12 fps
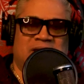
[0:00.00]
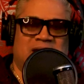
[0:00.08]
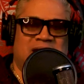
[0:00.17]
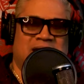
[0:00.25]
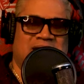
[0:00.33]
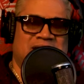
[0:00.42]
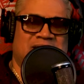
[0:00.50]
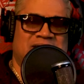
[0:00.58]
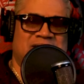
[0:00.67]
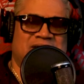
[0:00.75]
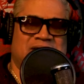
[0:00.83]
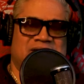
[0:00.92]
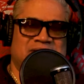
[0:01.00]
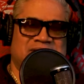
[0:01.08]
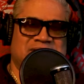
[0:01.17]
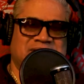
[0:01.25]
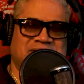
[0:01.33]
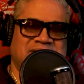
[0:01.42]
kind of you know,
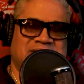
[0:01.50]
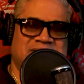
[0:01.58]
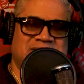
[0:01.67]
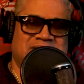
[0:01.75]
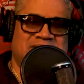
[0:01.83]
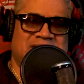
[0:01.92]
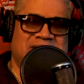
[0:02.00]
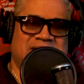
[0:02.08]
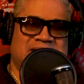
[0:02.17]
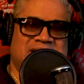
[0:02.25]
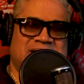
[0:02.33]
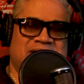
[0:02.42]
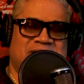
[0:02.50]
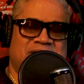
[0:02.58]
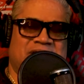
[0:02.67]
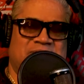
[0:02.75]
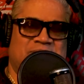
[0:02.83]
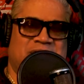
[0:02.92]
you know,
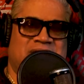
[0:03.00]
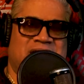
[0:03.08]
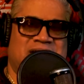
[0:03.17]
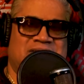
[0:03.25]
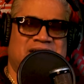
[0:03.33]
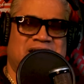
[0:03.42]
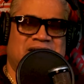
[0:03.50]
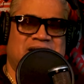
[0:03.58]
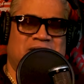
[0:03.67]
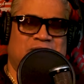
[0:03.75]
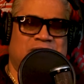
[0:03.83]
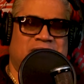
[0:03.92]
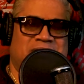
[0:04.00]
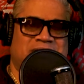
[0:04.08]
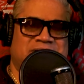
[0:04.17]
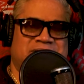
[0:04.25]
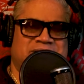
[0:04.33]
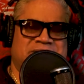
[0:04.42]
keep in contact that way, and
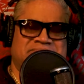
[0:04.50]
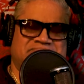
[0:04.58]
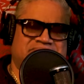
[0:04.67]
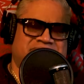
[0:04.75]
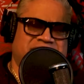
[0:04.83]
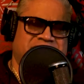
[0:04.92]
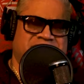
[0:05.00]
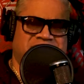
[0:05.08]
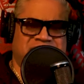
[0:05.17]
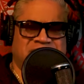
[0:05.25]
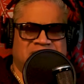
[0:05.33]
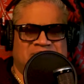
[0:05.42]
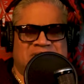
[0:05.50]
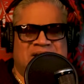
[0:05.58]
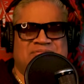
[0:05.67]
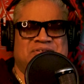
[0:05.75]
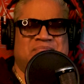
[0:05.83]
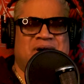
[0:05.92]
it's
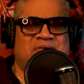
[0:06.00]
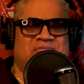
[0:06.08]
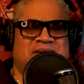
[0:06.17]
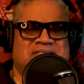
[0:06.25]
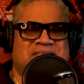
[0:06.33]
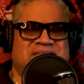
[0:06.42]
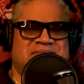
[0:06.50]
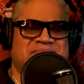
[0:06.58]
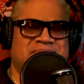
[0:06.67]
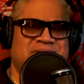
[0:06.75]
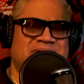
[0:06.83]
sometimes about wrestling,